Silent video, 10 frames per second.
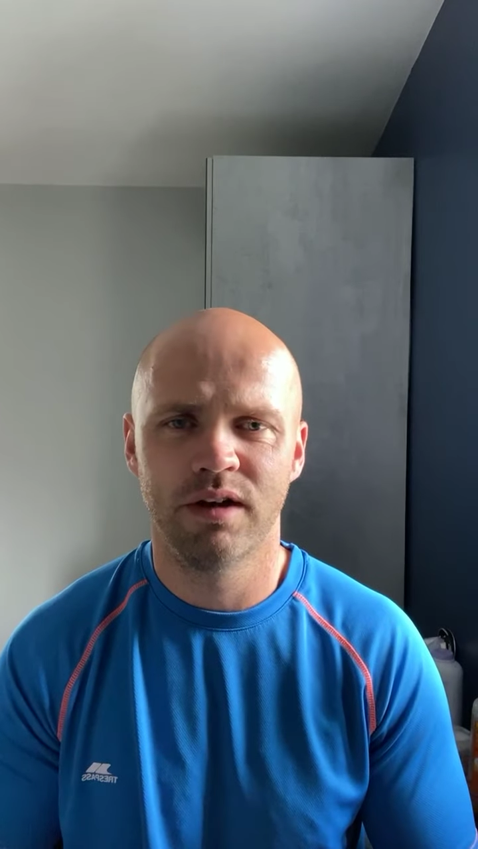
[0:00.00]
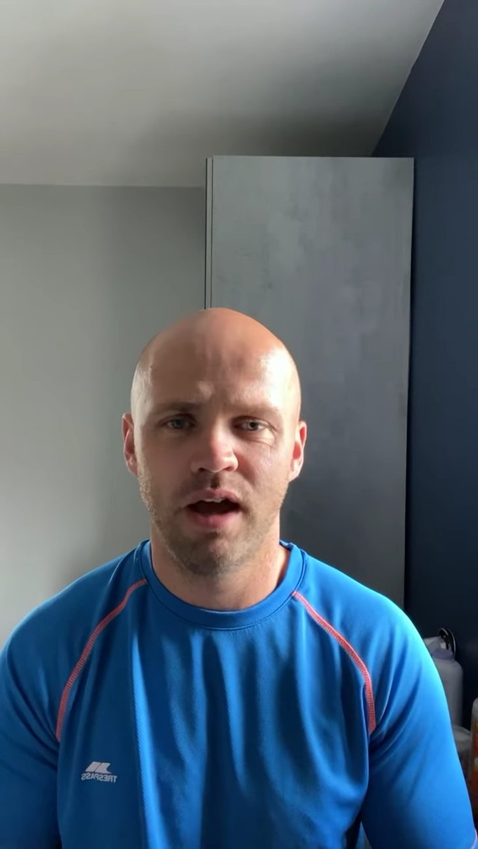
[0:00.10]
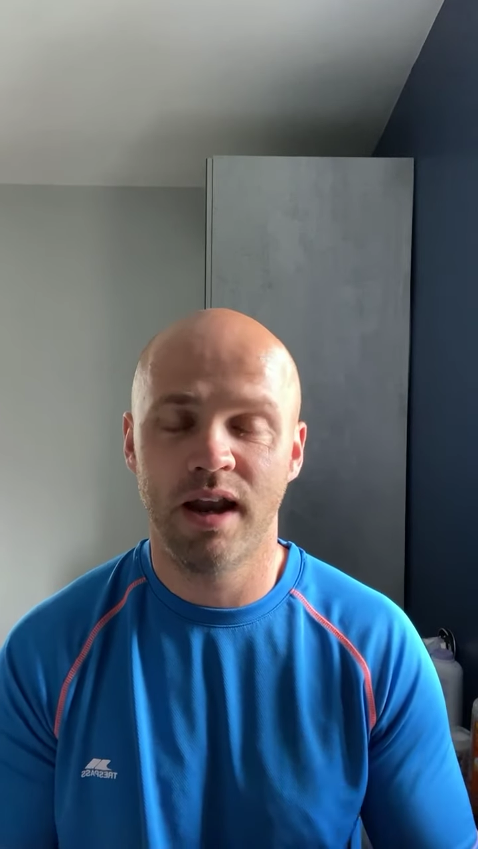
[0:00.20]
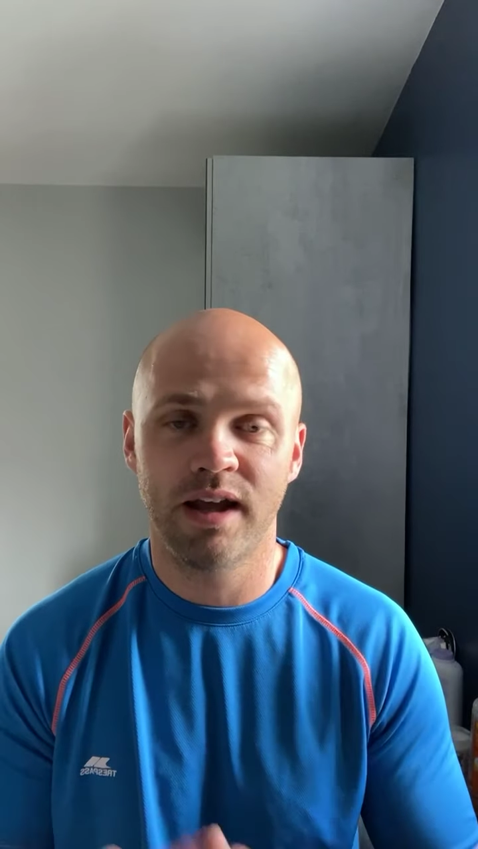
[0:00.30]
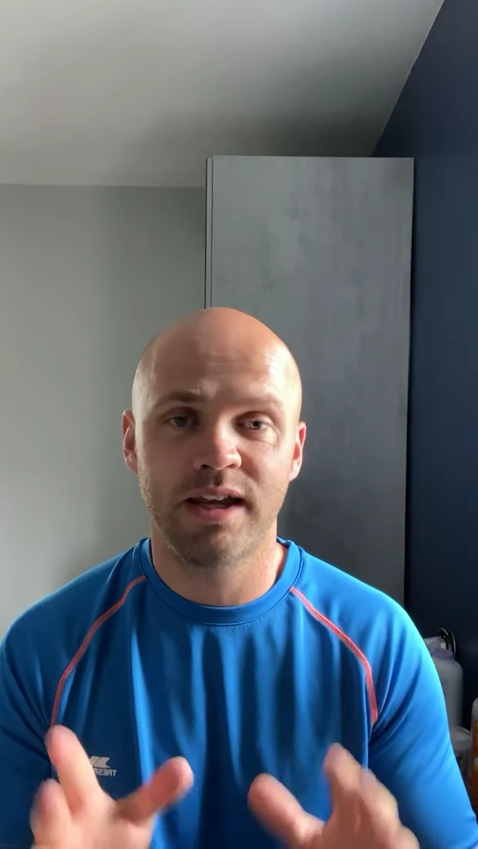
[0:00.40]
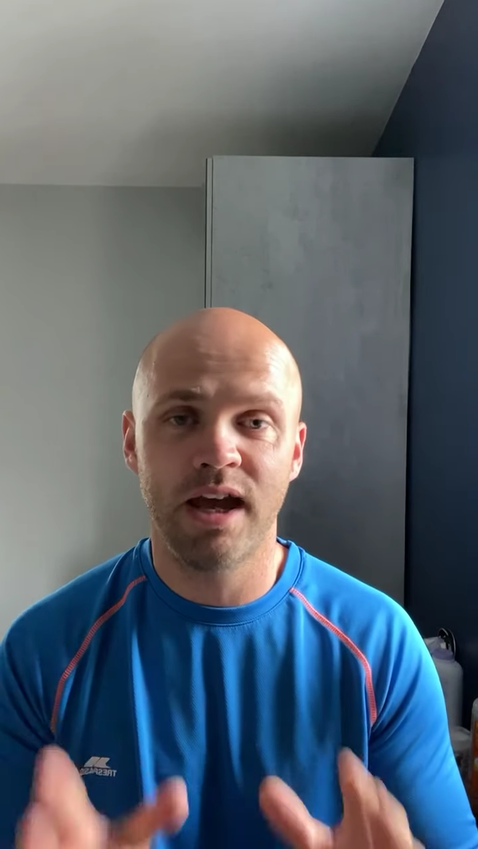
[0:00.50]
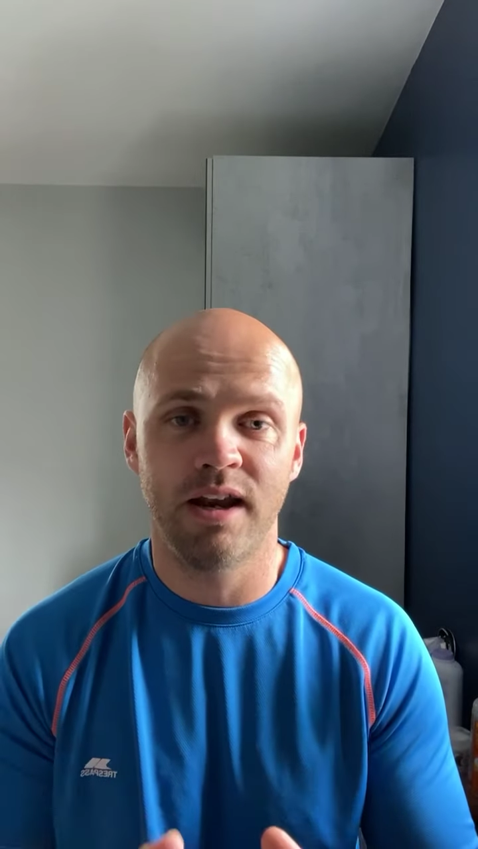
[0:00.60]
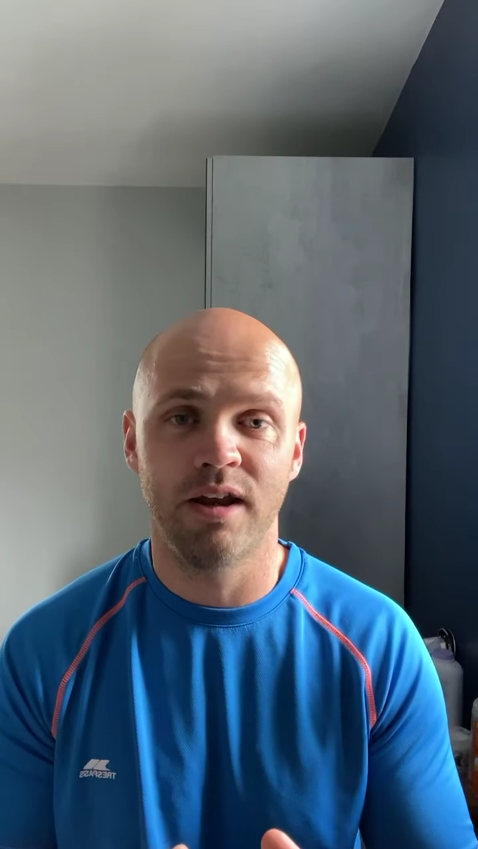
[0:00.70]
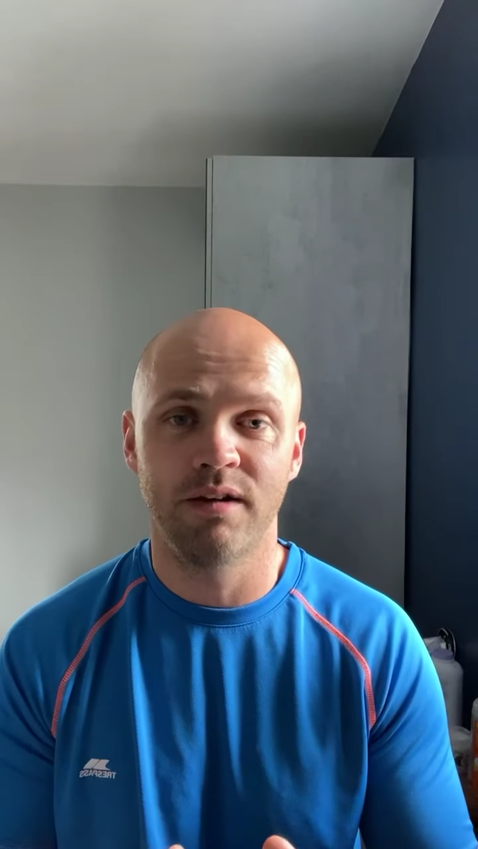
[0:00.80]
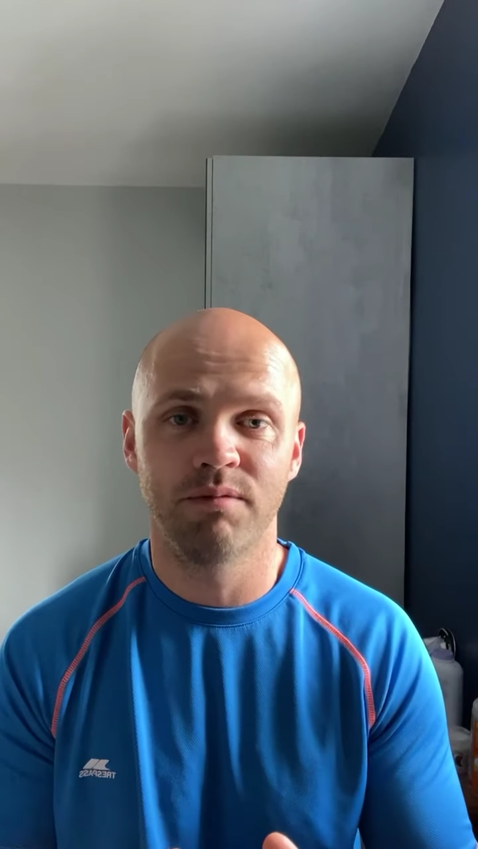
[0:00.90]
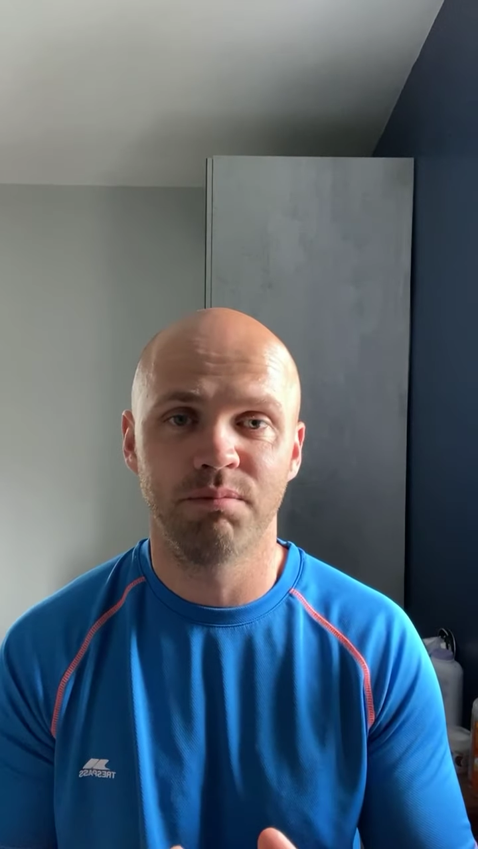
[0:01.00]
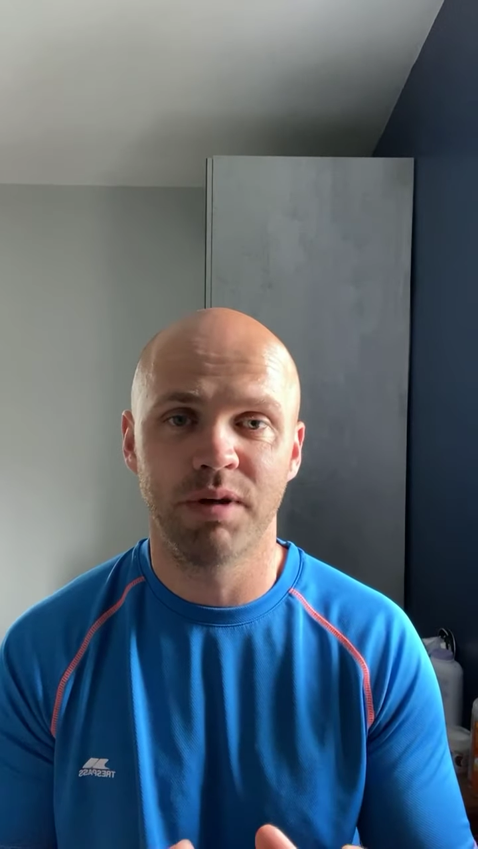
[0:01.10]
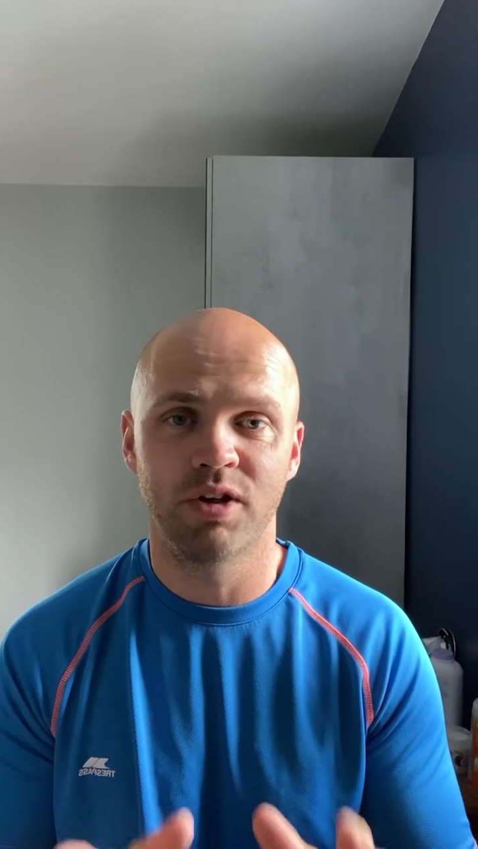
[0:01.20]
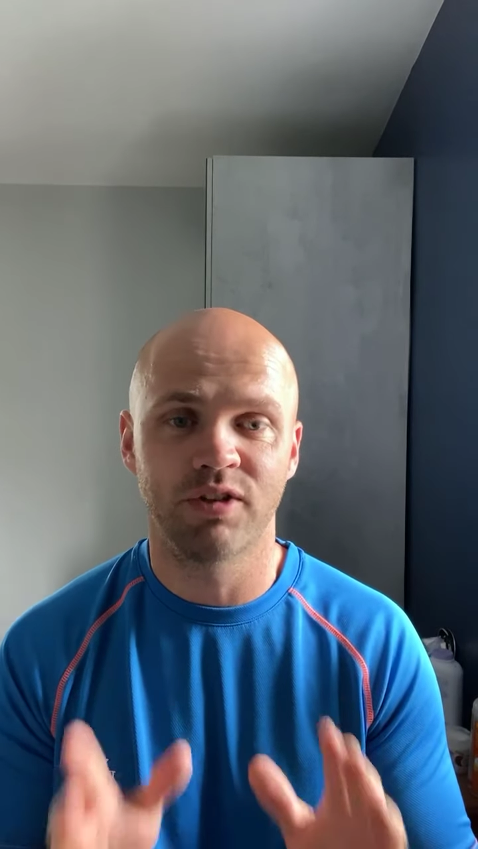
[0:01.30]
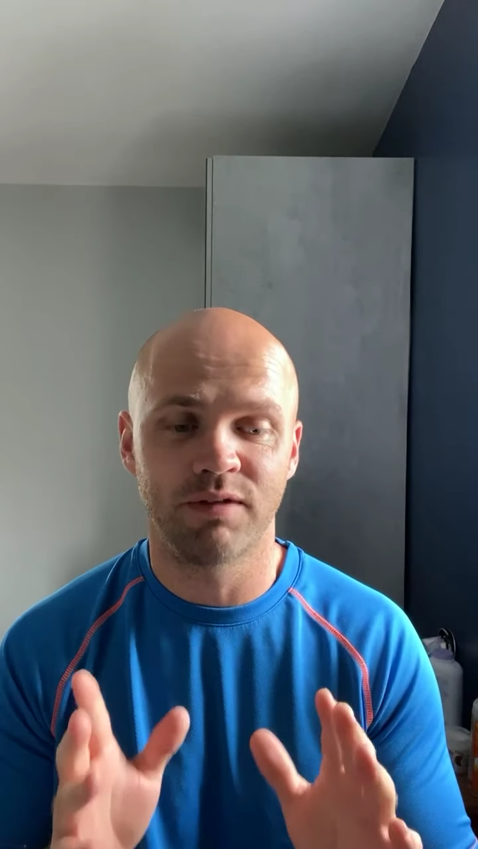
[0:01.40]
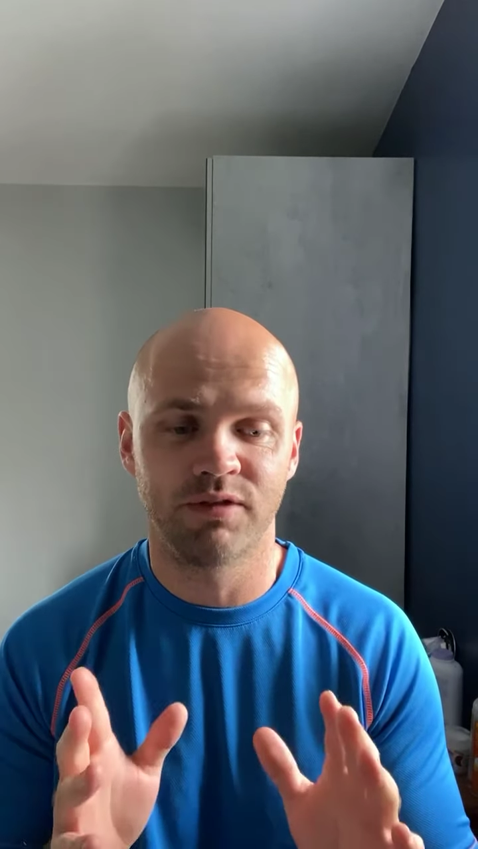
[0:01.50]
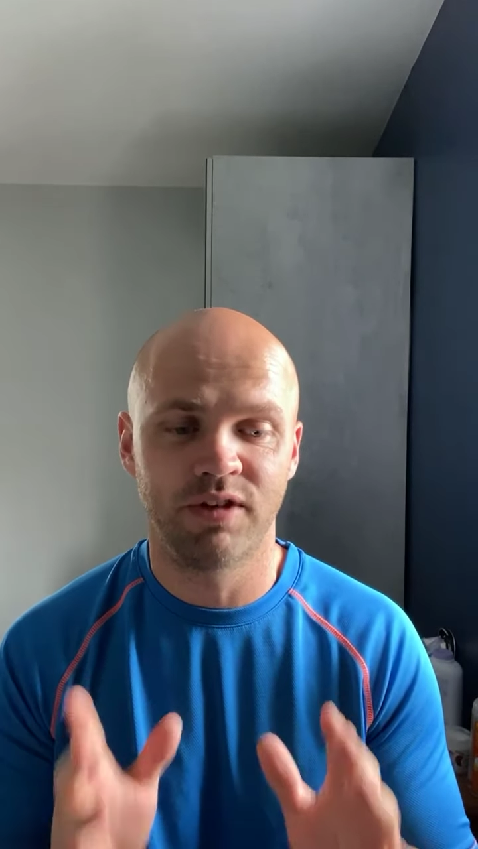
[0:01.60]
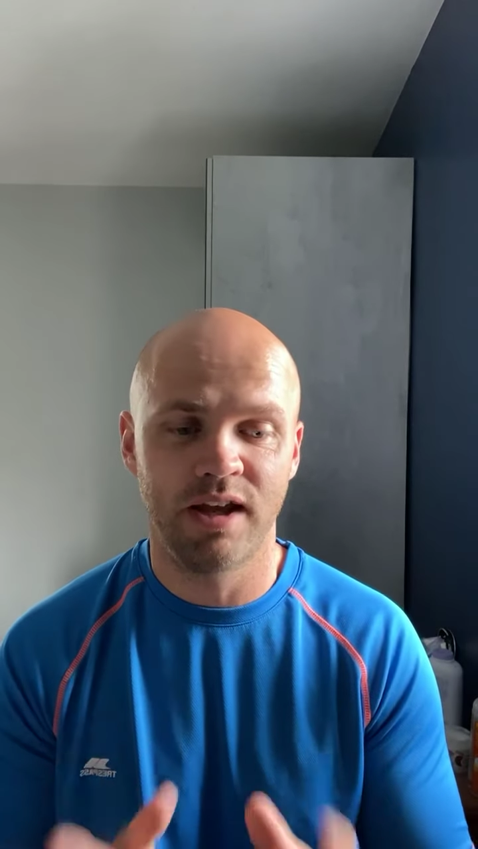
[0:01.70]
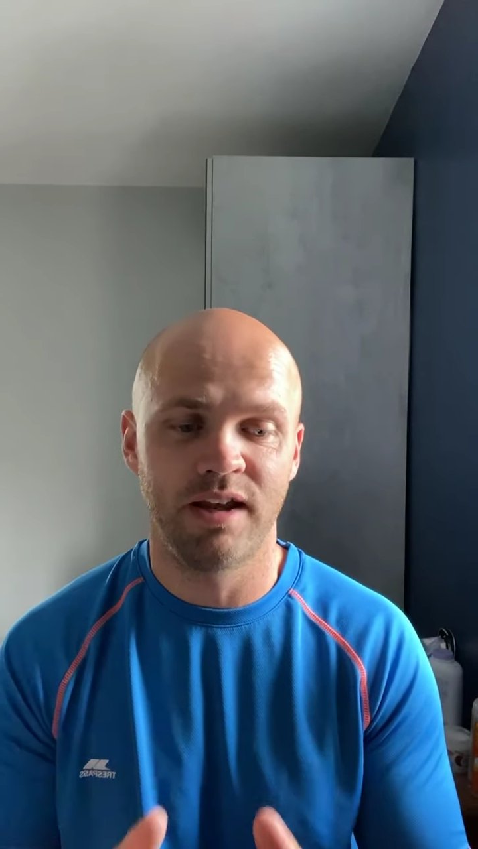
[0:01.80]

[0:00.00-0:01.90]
And I get it because I've said